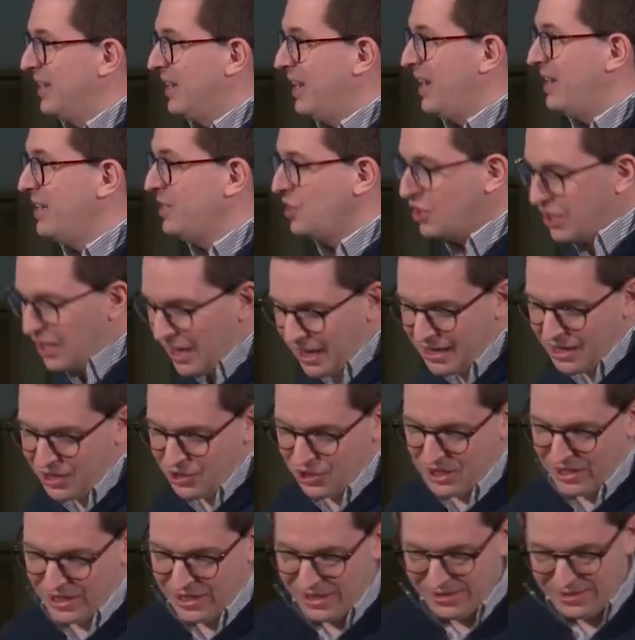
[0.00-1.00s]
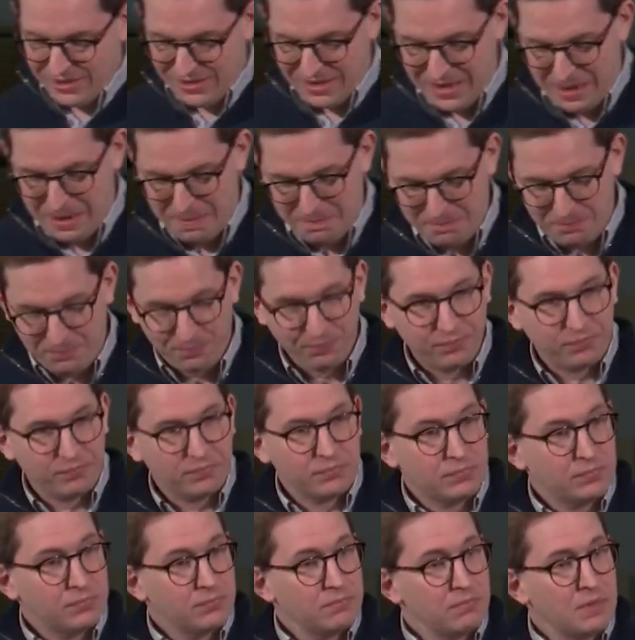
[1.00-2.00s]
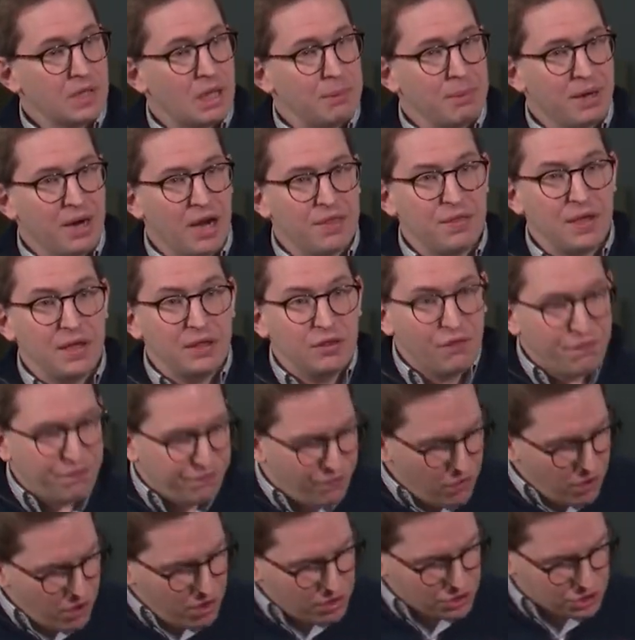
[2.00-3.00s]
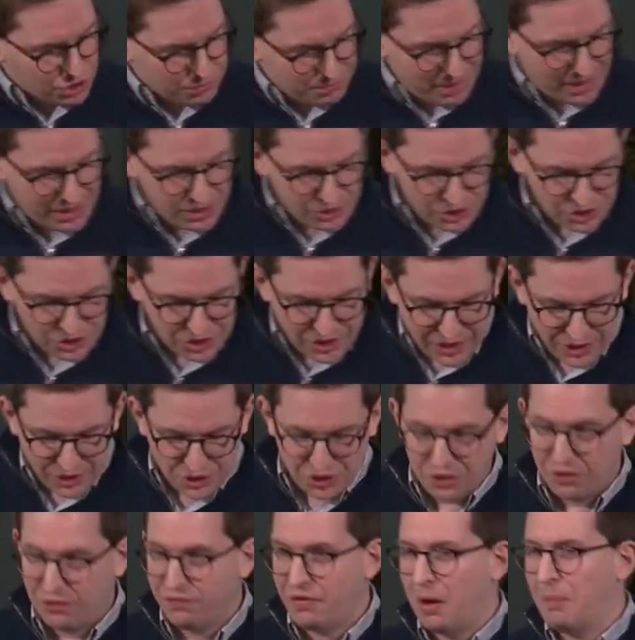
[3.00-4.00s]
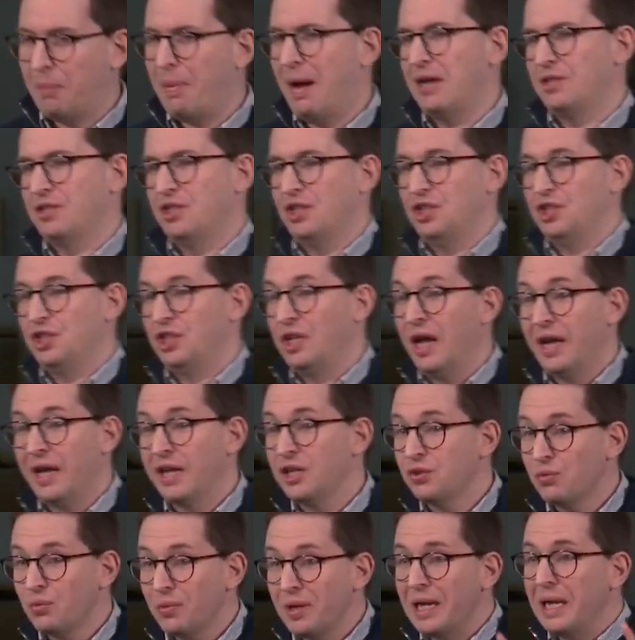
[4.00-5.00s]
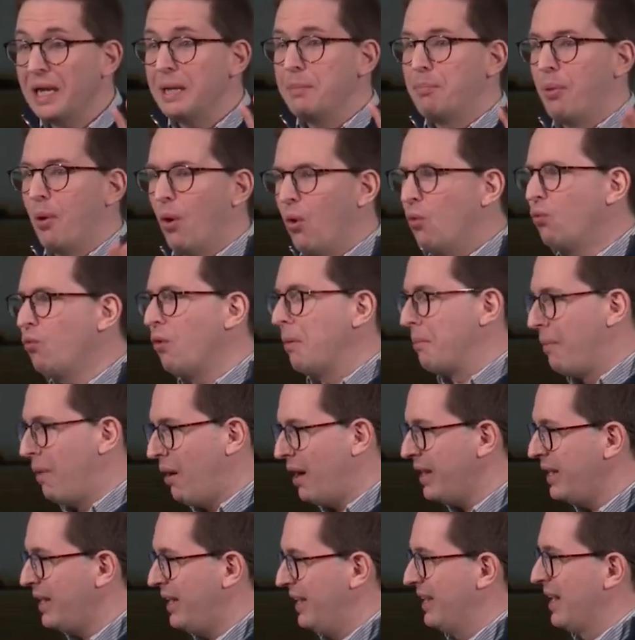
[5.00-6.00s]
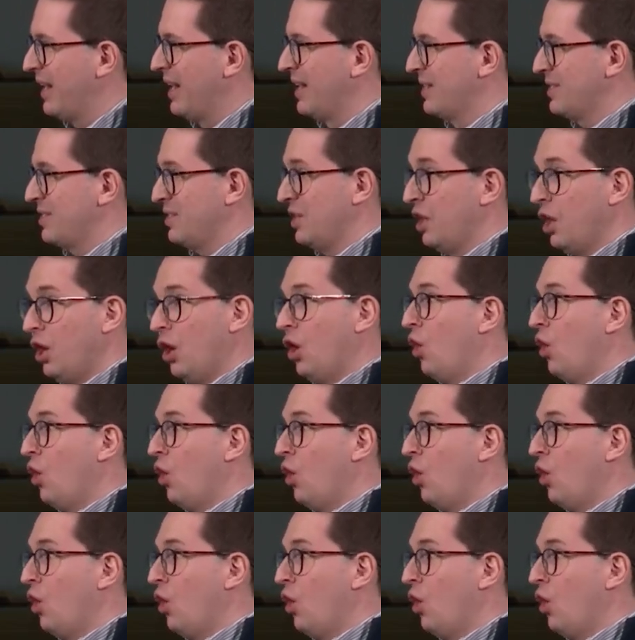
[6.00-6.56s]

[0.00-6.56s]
It's challenging, isn't it? But I think the first major section of our passage today is really Paul reminding us